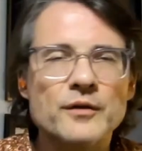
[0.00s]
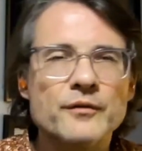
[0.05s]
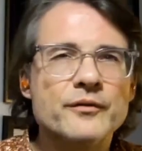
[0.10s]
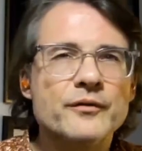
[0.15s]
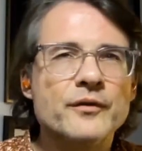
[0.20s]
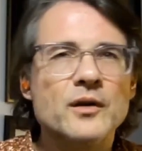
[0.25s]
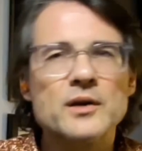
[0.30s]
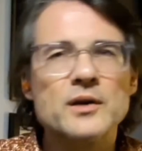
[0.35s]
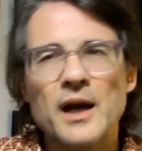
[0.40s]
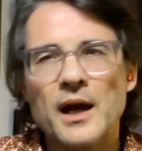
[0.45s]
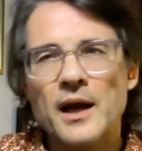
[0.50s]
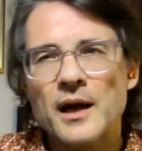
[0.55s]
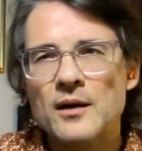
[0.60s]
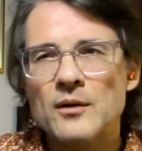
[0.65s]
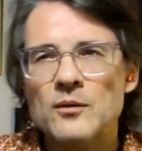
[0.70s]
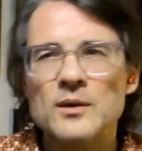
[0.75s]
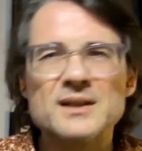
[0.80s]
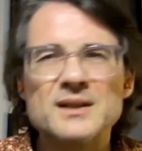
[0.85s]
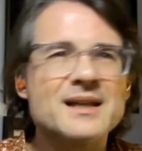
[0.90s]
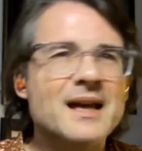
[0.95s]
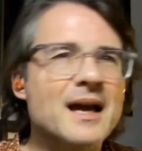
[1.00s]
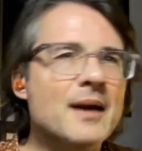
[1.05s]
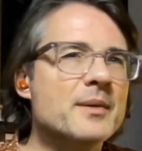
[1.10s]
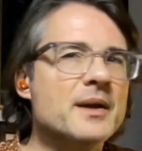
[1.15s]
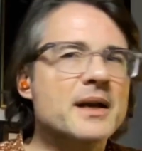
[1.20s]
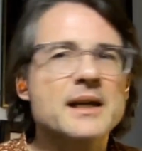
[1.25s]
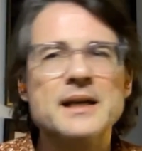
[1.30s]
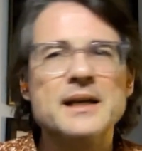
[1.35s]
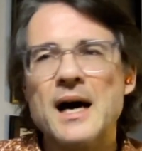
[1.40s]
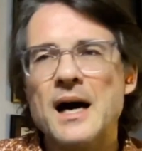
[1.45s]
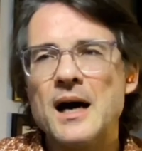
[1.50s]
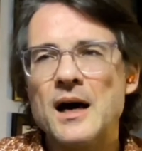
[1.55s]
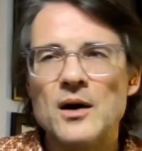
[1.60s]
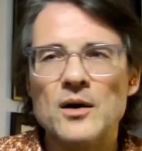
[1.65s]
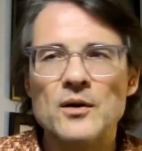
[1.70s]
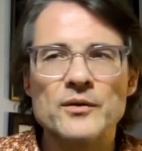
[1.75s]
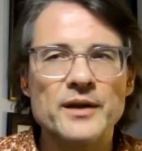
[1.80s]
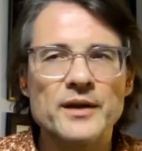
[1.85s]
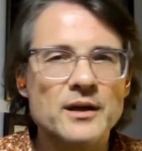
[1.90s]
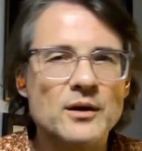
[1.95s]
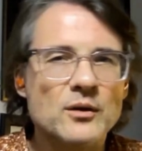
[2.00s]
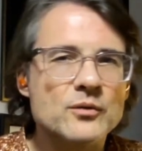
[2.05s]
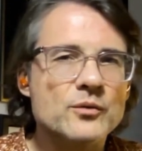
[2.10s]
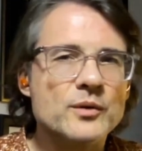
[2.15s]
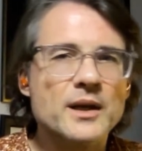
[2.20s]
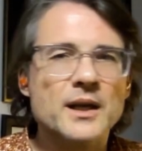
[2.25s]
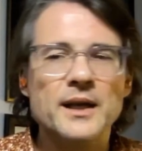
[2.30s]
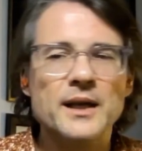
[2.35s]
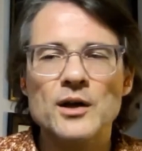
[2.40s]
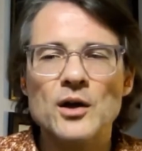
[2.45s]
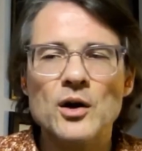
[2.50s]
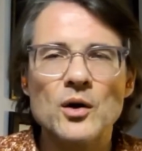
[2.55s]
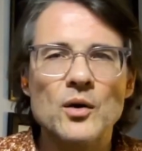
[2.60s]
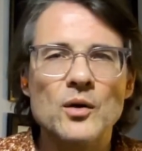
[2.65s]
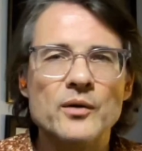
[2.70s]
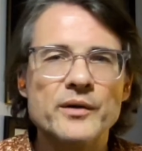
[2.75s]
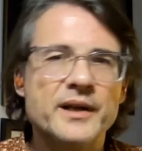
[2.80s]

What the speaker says: okay, what's happening now? They don't really know.